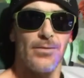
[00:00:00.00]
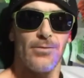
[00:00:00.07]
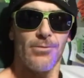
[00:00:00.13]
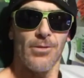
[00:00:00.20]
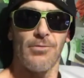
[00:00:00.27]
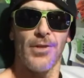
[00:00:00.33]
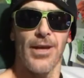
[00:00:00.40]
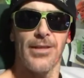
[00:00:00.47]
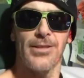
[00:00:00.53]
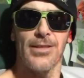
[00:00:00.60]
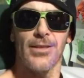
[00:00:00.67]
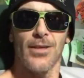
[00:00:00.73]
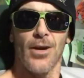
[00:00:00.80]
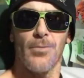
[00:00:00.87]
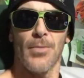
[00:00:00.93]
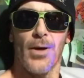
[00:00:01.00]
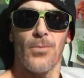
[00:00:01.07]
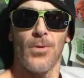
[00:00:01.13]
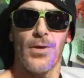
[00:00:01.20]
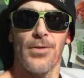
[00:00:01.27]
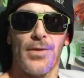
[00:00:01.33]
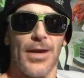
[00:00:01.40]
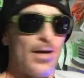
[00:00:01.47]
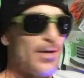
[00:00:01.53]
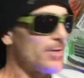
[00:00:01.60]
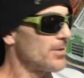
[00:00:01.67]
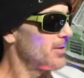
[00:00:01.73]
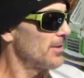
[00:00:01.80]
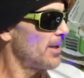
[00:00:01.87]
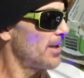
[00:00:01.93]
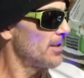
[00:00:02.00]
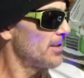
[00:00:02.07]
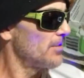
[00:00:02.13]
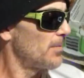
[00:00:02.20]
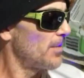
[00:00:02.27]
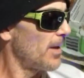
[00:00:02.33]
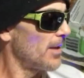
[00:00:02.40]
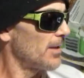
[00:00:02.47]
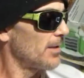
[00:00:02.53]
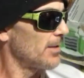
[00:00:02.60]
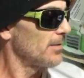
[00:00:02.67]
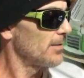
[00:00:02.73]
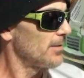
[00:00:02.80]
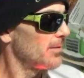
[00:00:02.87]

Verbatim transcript: reflecting on my 1,000 days of painting.